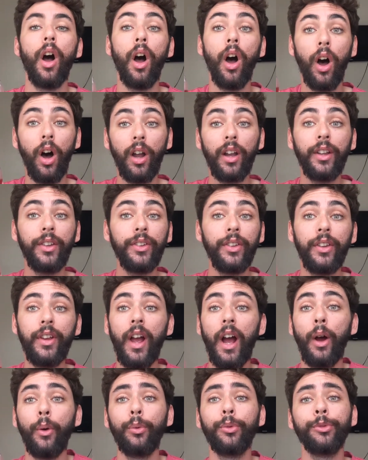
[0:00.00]

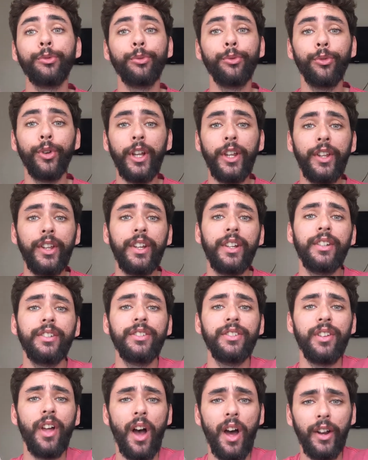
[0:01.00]
Honestly, I was really
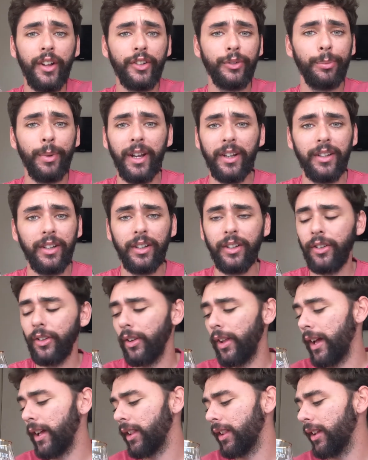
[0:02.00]
not expecting to
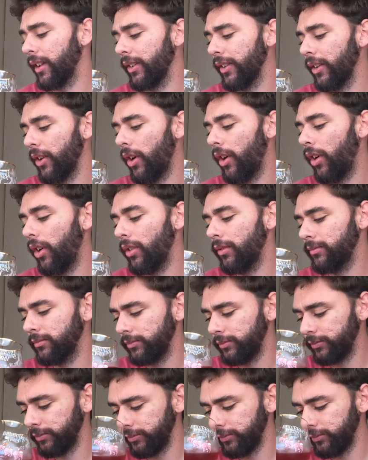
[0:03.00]
like this at all.